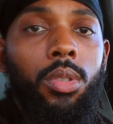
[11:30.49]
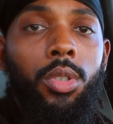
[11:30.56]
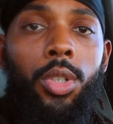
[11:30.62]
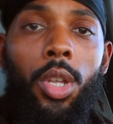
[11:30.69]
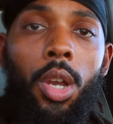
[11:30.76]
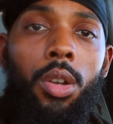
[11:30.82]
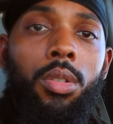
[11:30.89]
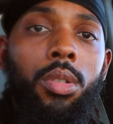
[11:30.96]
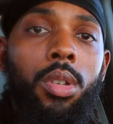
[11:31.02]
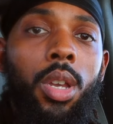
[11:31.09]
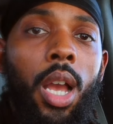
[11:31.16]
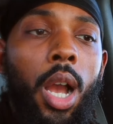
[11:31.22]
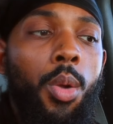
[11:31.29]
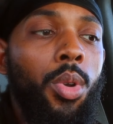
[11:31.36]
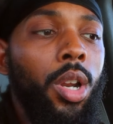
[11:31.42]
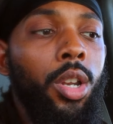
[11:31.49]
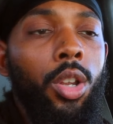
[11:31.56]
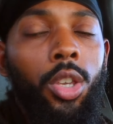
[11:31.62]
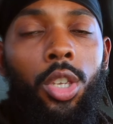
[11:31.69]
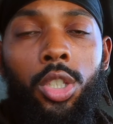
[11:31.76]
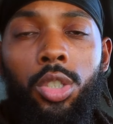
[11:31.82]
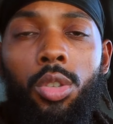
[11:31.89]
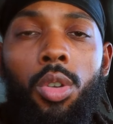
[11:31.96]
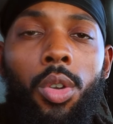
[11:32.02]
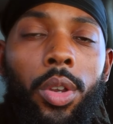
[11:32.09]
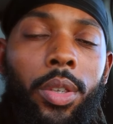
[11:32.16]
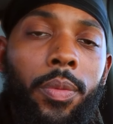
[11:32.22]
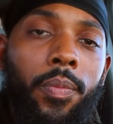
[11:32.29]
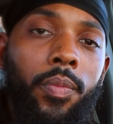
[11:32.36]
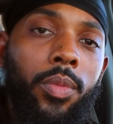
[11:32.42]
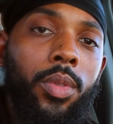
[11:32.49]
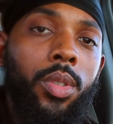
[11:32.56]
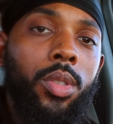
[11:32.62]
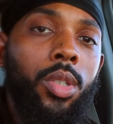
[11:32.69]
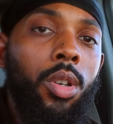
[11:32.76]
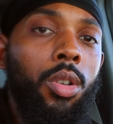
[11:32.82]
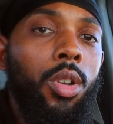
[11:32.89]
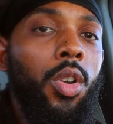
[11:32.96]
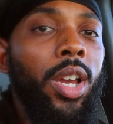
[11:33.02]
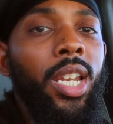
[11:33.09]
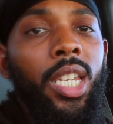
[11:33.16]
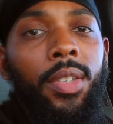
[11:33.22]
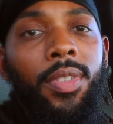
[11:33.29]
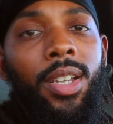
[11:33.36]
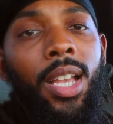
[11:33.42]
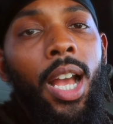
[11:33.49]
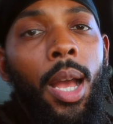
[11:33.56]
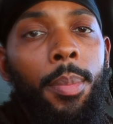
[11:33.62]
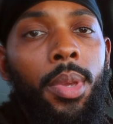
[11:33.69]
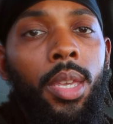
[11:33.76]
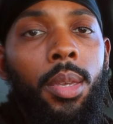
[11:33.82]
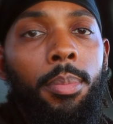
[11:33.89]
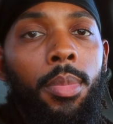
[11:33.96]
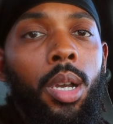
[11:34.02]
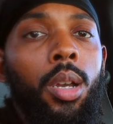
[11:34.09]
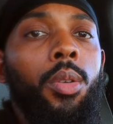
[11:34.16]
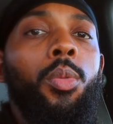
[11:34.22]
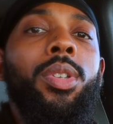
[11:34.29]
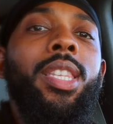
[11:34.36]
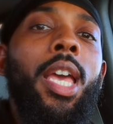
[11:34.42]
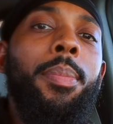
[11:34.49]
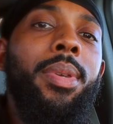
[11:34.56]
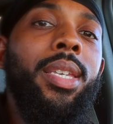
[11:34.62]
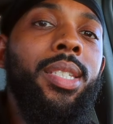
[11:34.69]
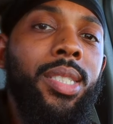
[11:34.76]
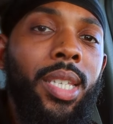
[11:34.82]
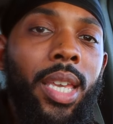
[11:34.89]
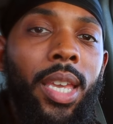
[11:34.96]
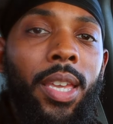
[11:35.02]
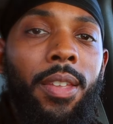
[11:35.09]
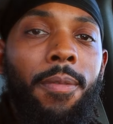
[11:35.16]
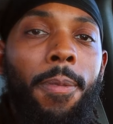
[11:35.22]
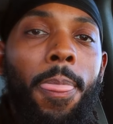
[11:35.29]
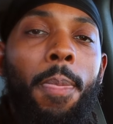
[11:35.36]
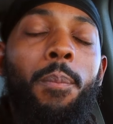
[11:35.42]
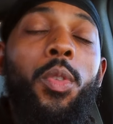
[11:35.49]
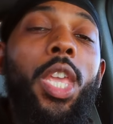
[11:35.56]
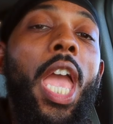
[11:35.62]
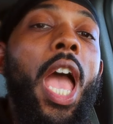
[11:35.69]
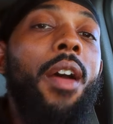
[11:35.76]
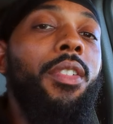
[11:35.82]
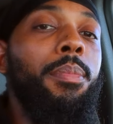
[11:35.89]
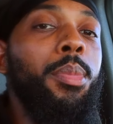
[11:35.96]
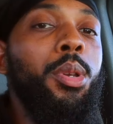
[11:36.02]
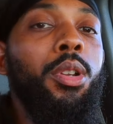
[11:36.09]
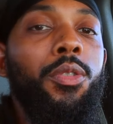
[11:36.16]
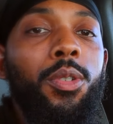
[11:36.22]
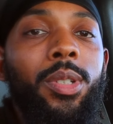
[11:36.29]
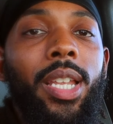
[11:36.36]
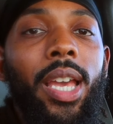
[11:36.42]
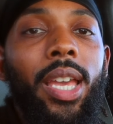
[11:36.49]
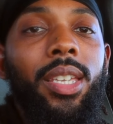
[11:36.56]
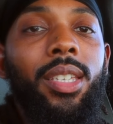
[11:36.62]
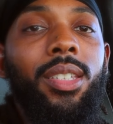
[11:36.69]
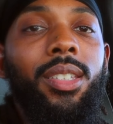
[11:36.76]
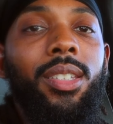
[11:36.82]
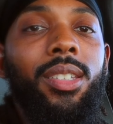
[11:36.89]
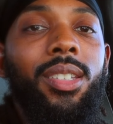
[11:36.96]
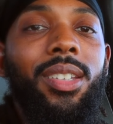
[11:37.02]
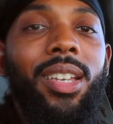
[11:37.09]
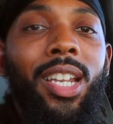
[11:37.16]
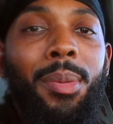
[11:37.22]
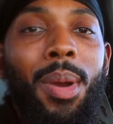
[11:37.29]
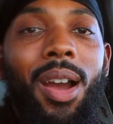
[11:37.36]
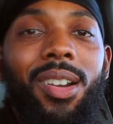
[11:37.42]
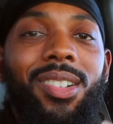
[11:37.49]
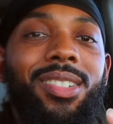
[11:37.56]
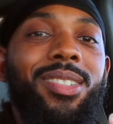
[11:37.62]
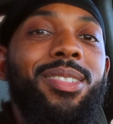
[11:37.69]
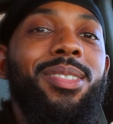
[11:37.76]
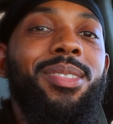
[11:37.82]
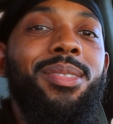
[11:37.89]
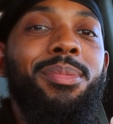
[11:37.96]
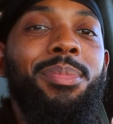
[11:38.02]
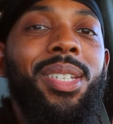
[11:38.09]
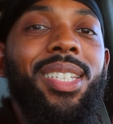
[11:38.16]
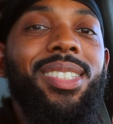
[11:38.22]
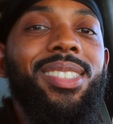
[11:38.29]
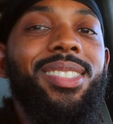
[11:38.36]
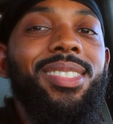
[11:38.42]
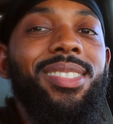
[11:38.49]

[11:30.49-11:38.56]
You know, I want to know your story. So go ahead and leave a comment. But with that being said, y'all have a beautiful day, and I'm out. Peace.